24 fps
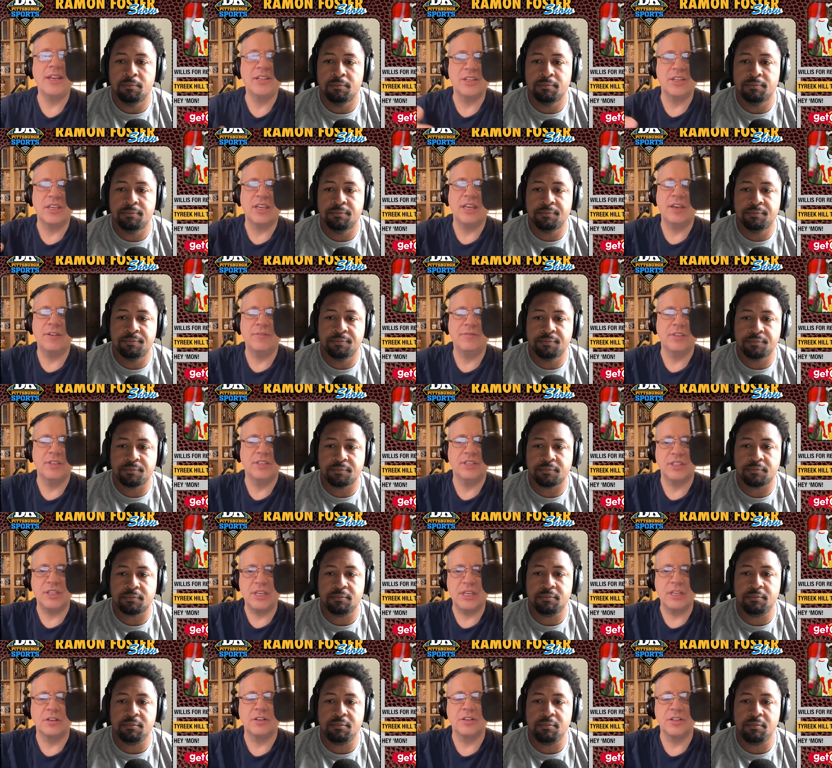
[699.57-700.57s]
Speaker 1: to give the
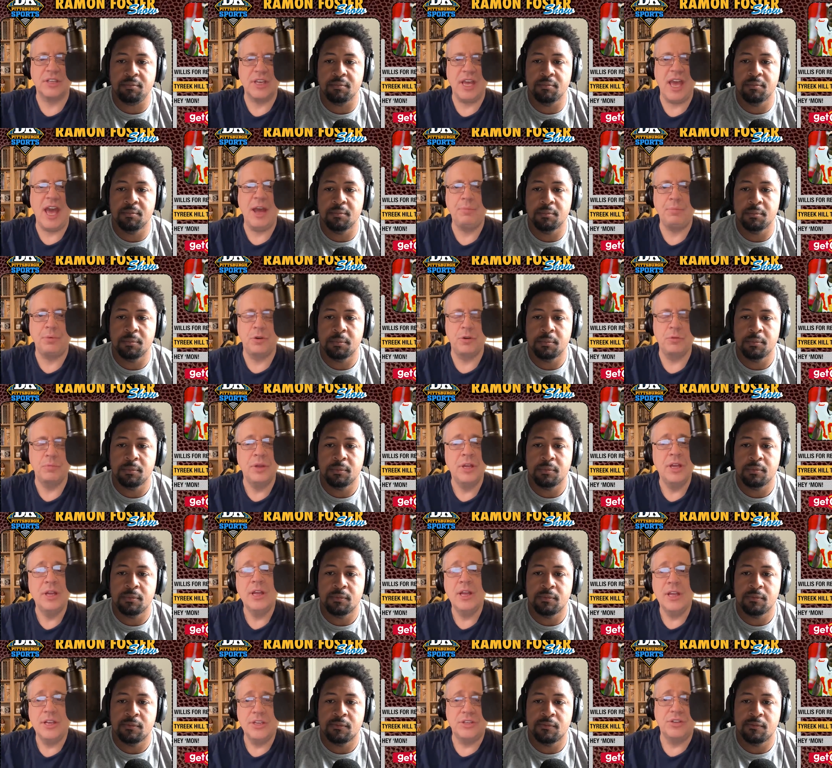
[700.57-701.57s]
Steelers cap room
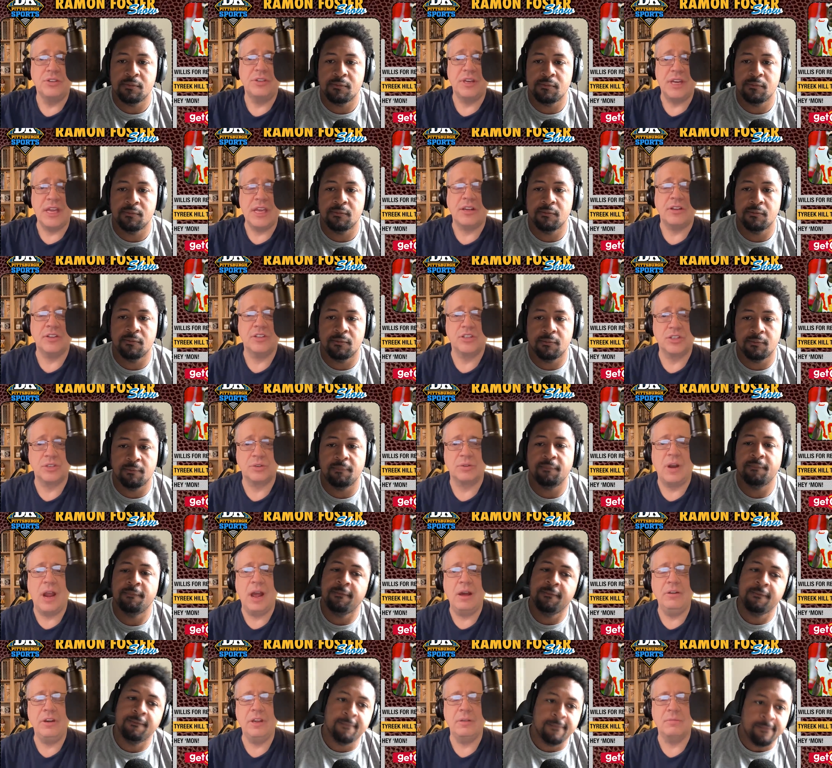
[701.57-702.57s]
so that he could
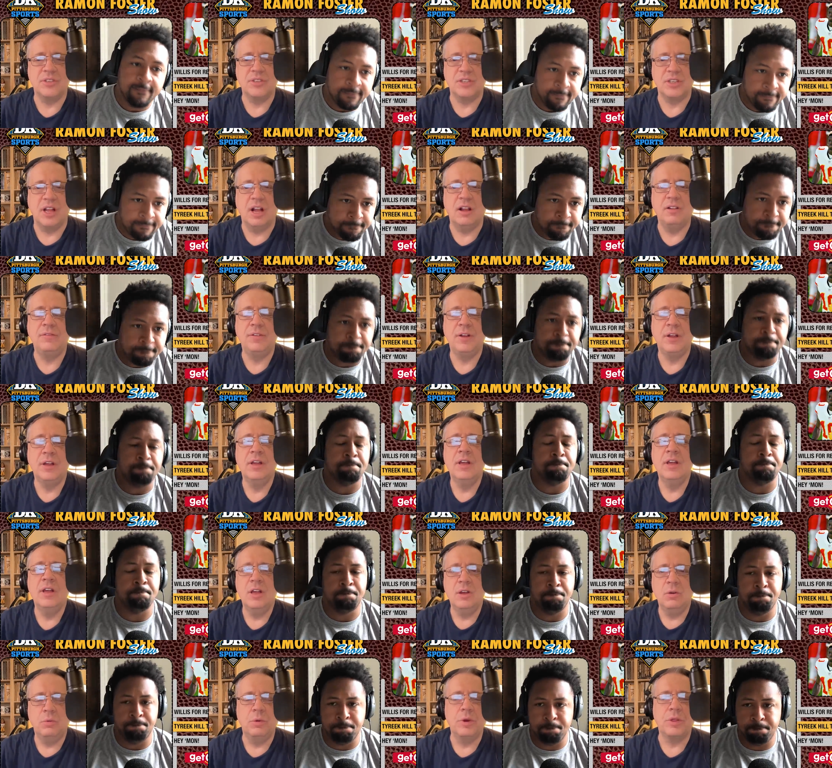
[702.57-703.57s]
surround himself
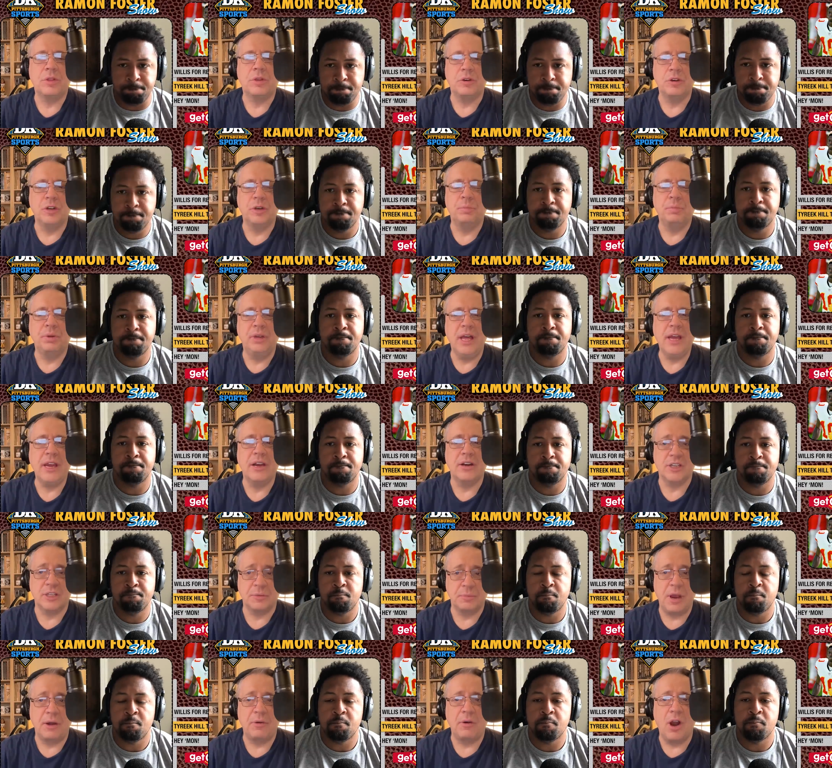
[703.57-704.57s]
mm-hmm. with good
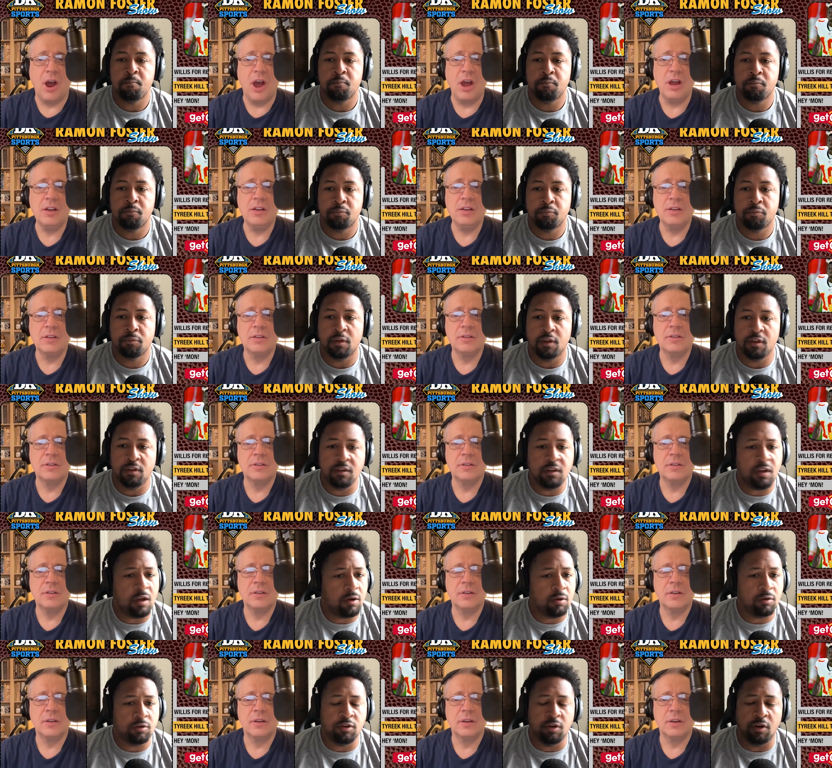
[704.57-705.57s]
players. Am I wrong?
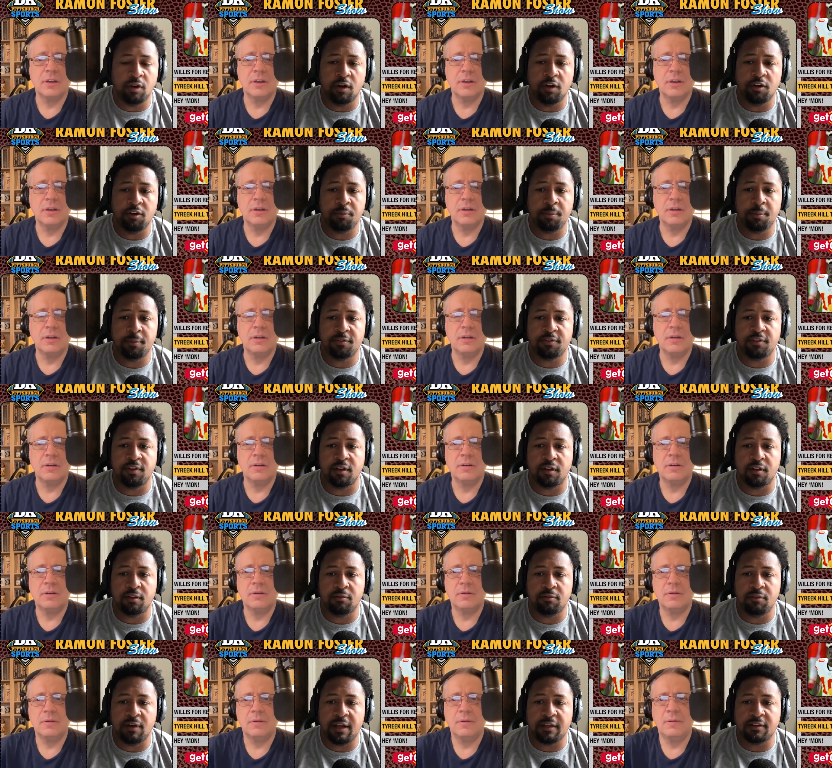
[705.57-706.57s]
Speaker 2: No, you're 100%
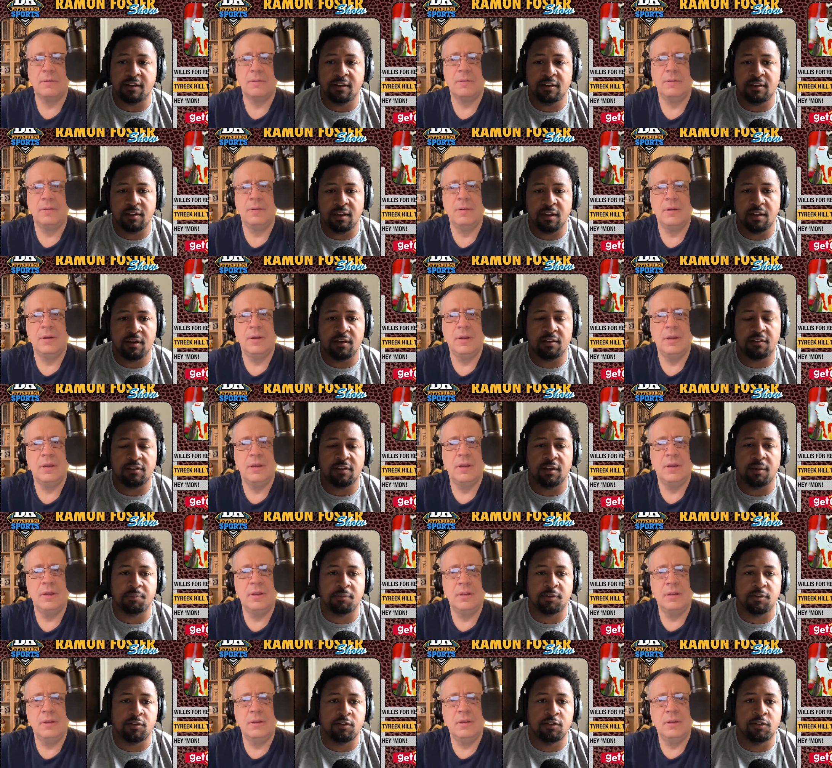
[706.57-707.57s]
correct. He did
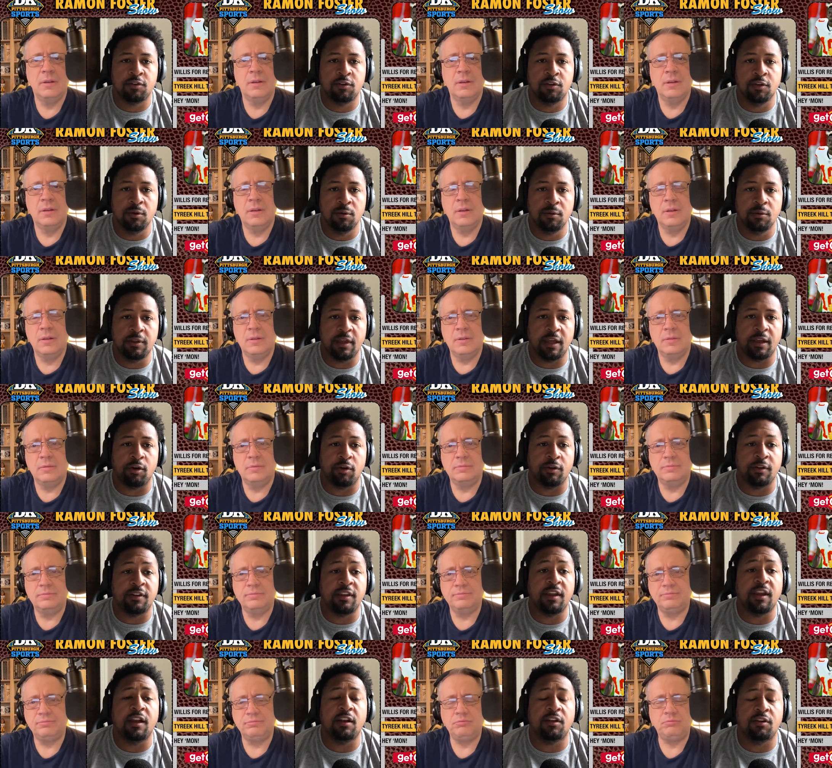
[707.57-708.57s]
attempt to do that or
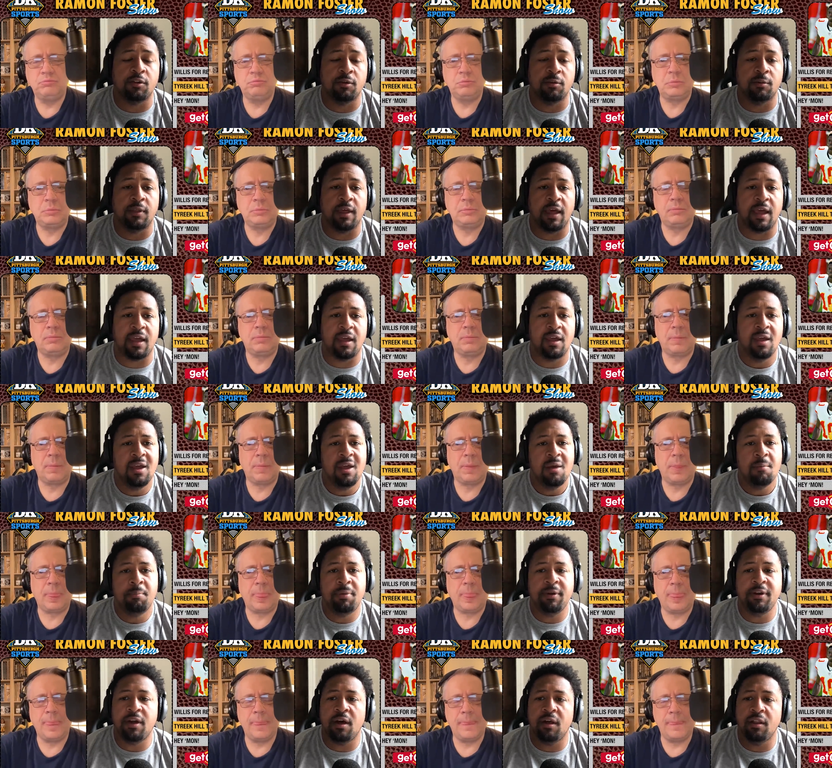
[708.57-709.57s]
did do that.
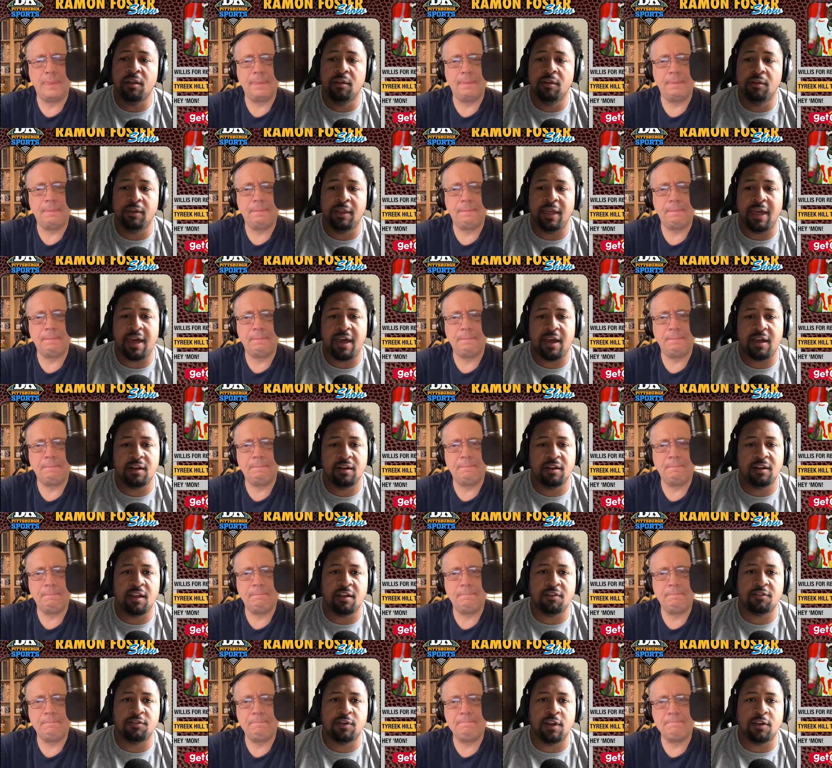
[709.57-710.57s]
But not only that,
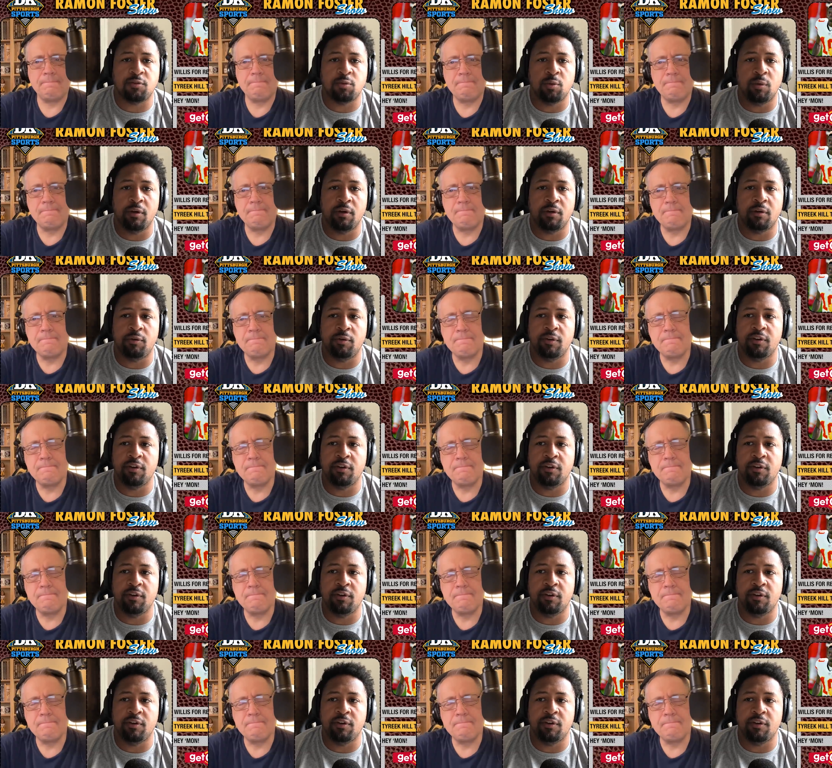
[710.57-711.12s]
that's that's one of the